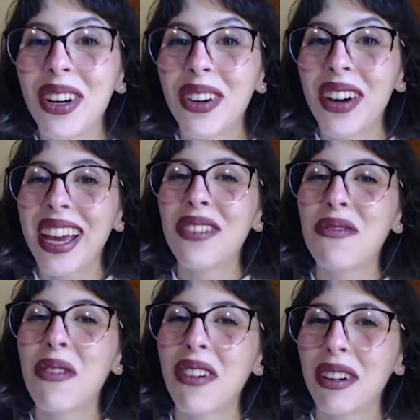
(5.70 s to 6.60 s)
and
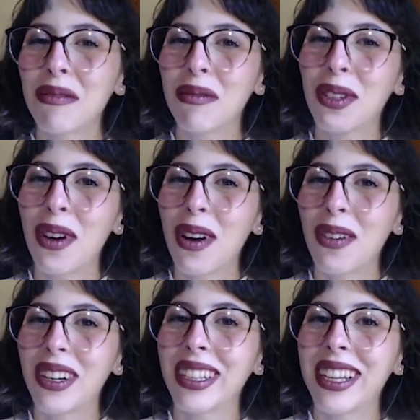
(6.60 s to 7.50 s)
welcome to
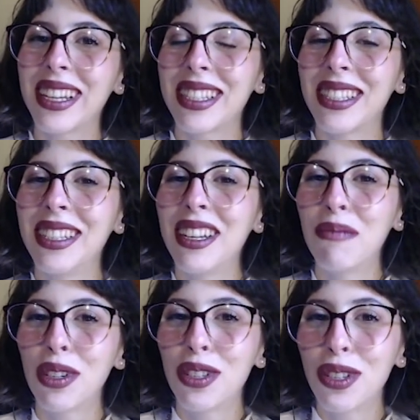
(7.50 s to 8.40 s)
our lesson
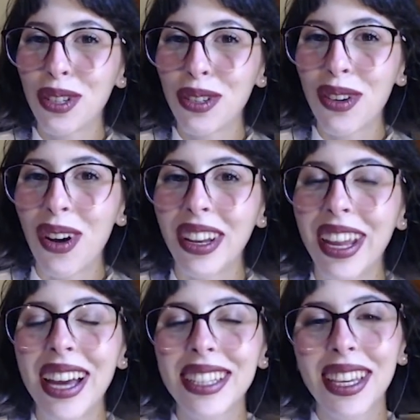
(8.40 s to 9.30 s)
number 2 on
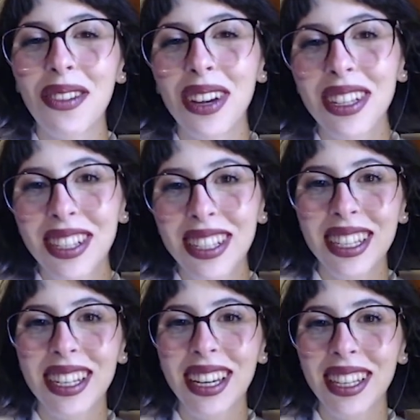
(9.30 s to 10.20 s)
asking questions
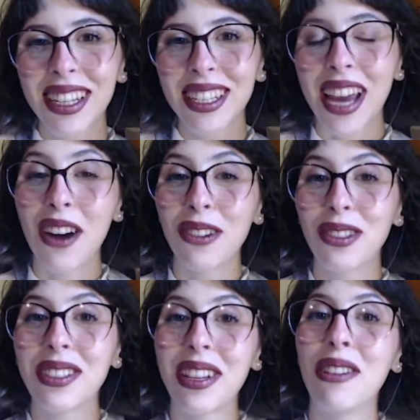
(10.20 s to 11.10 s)
in English, how
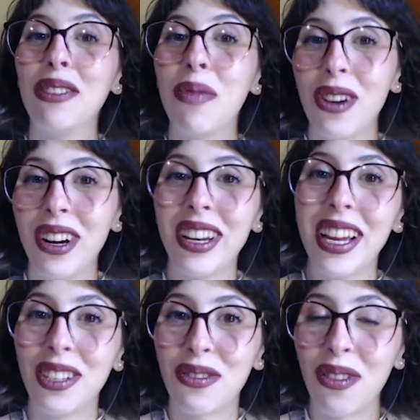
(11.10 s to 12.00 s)
to sound more
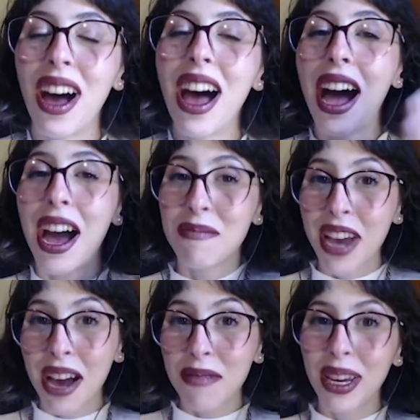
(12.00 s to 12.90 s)
natural. I'm
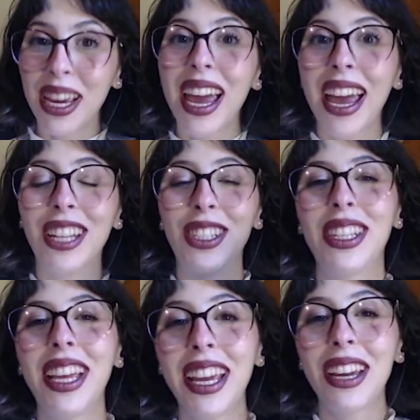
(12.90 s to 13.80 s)
Gabby, and
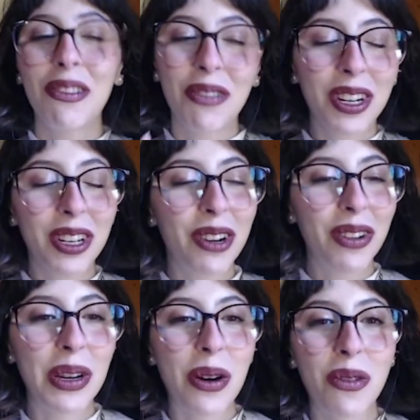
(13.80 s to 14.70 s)
today we're
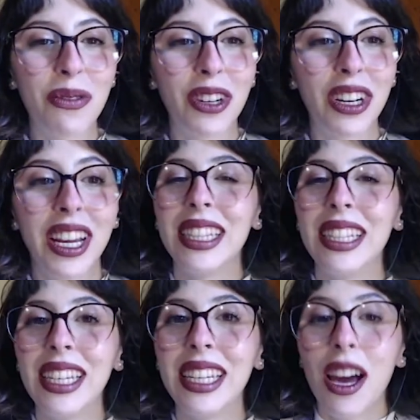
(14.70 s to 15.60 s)
going over
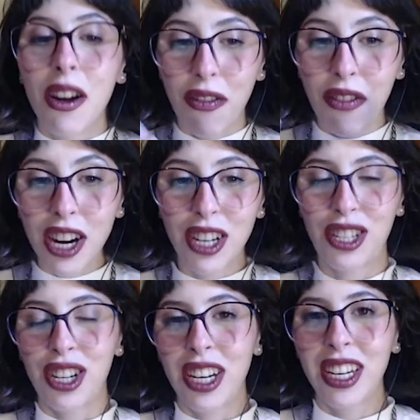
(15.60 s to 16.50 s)
the
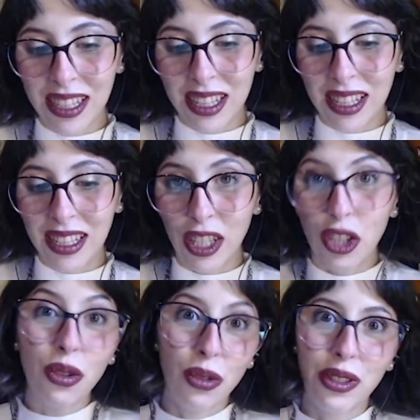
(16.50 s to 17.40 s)
function, the
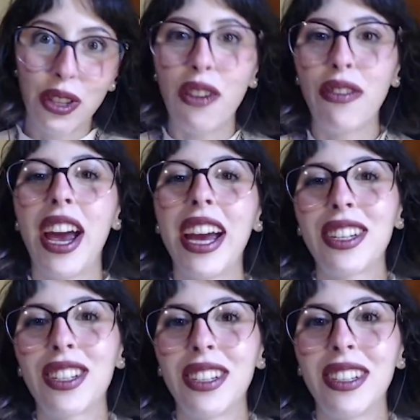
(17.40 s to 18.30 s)
use of action